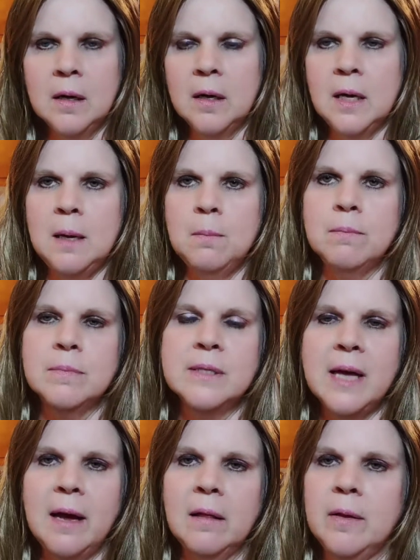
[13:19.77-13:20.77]
keep
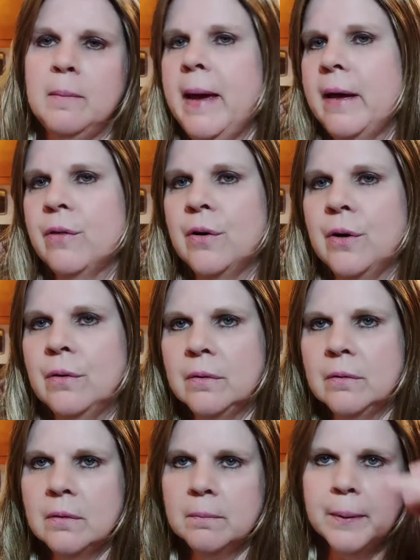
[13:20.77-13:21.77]
cycling back through.
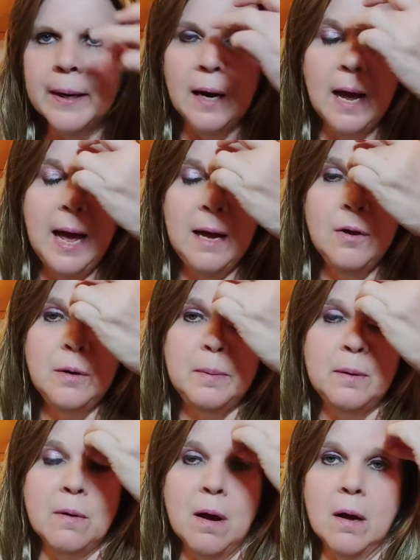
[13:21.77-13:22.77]
But I could be
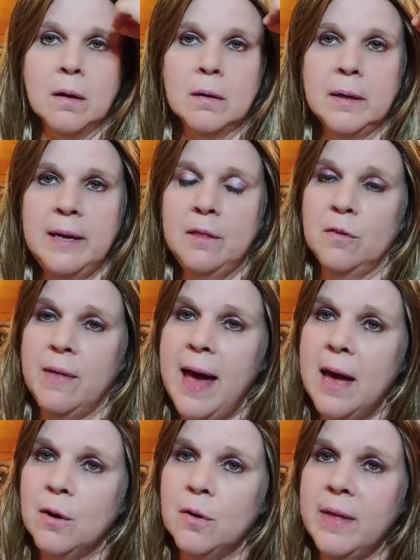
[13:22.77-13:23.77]
wrong. Either
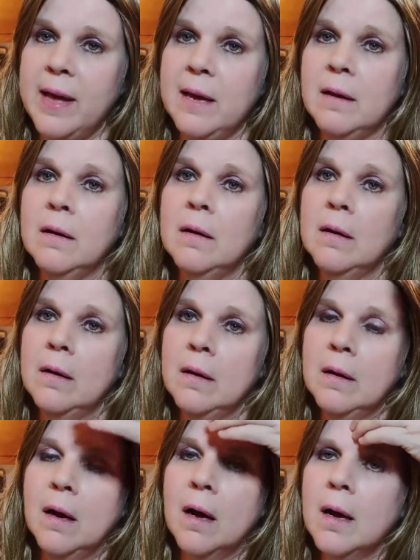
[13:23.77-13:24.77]
that or they
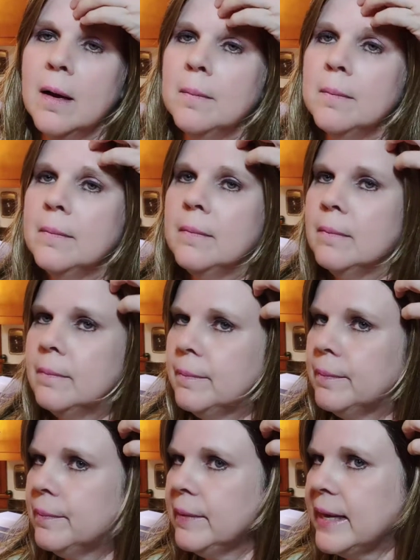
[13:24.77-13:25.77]
um,
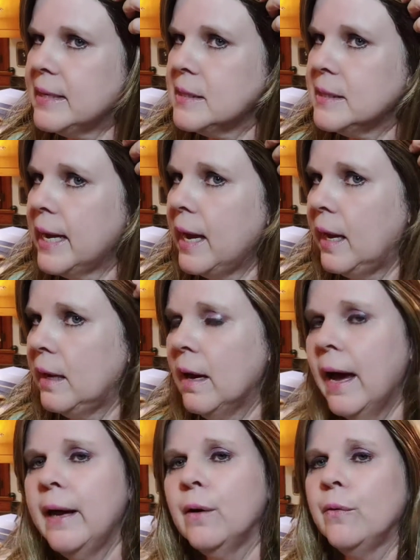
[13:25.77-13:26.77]
they stay.
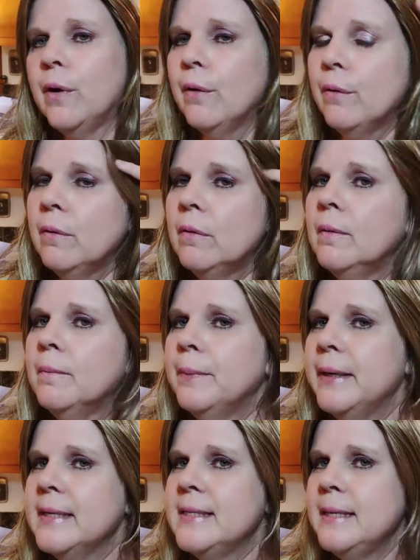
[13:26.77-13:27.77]
I don't know. But
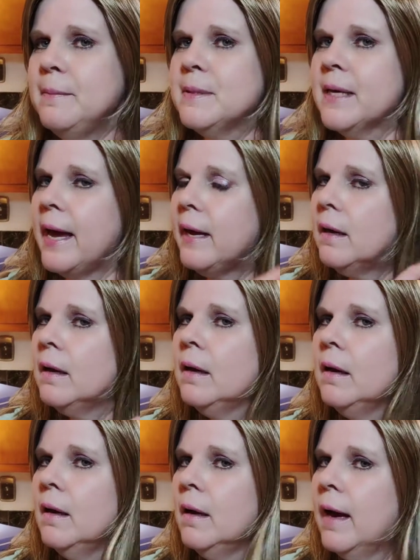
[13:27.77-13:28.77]
it seems like
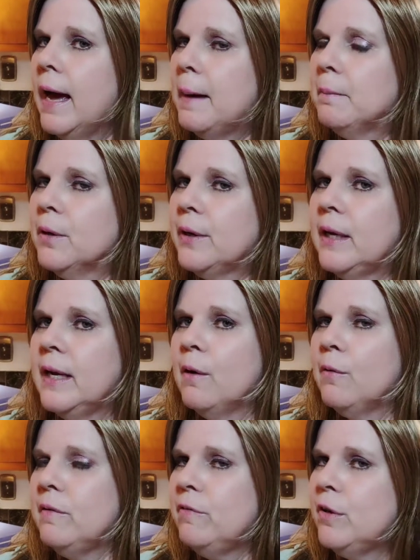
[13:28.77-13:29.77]
I'm looking at
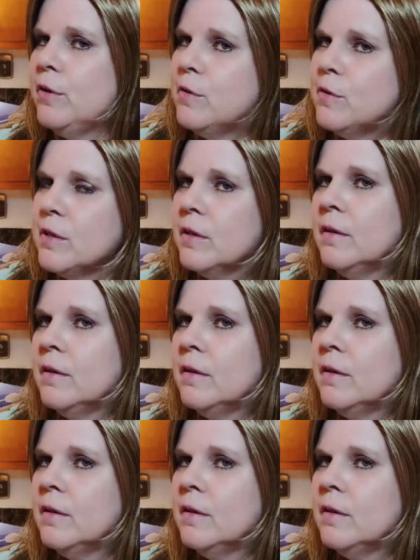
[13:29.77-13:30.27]
reviews